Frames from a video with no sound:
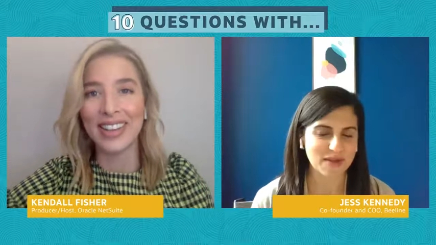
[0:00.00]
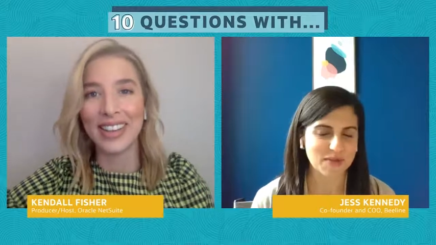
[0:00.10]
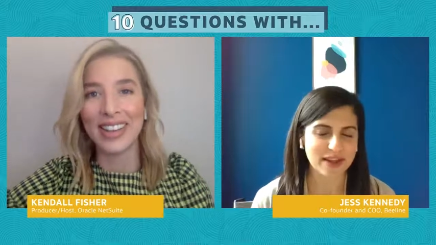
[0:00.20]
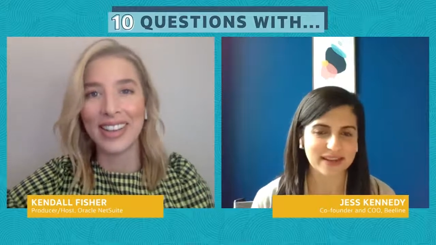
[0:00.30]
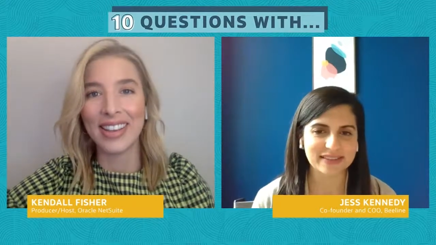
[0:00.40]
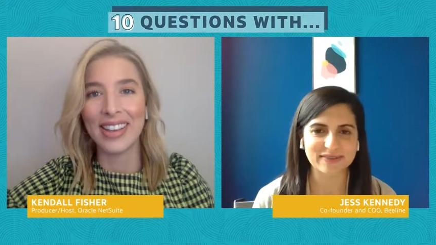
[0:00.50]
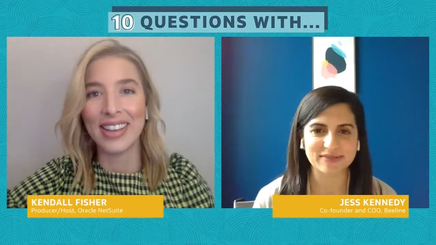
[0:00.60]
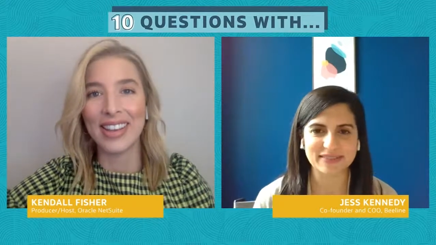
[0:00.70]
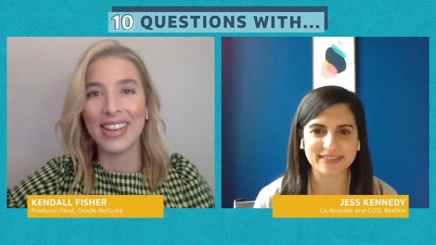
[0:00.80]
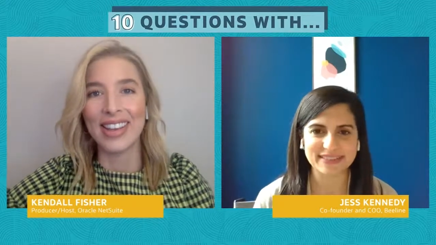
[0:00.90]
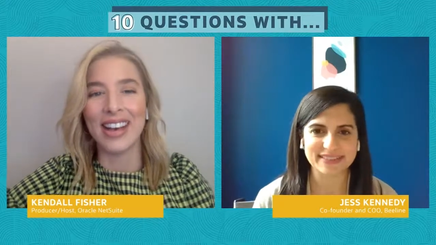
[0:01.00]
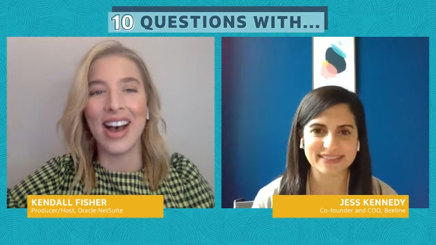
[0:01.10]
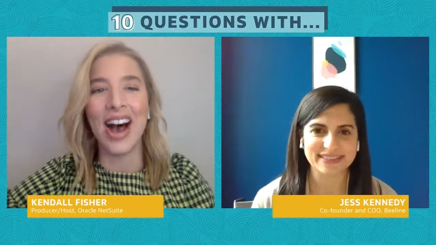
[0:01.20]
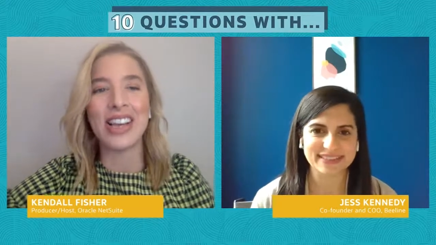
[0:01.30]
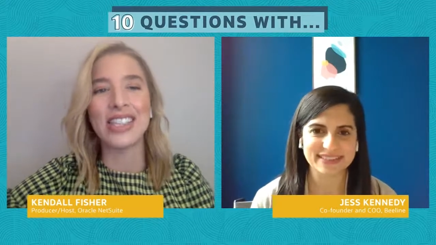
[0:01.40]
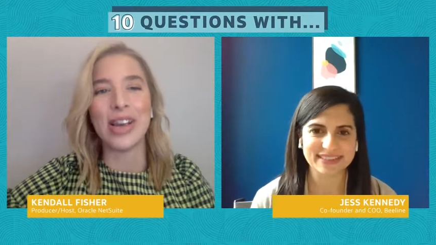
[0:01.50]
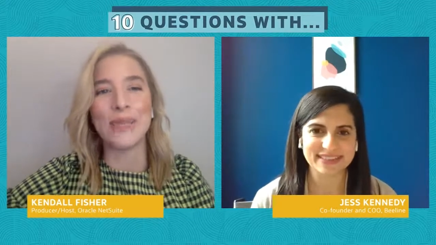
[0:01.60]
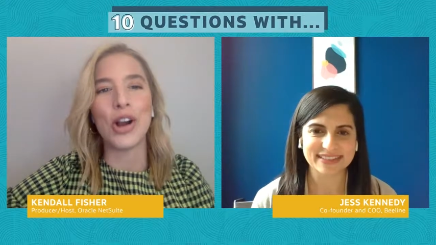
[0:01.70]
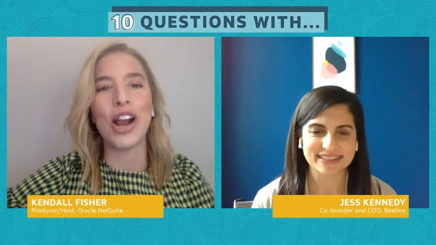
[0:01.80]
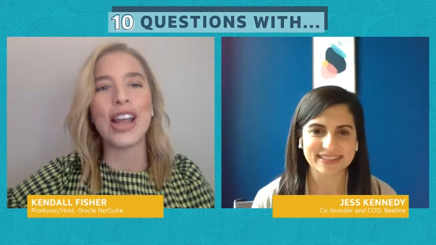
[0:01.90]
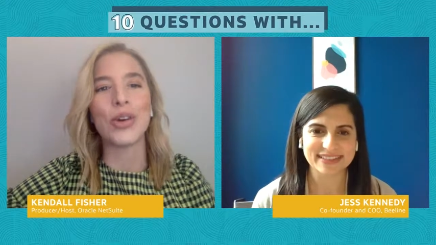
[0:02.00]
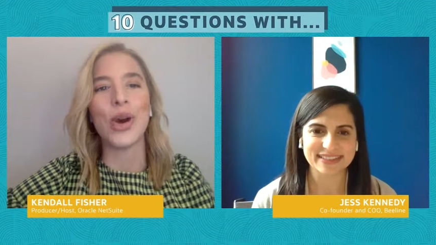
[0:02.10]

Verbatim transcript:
Speaker 1: I'm ready. Awesome. All right.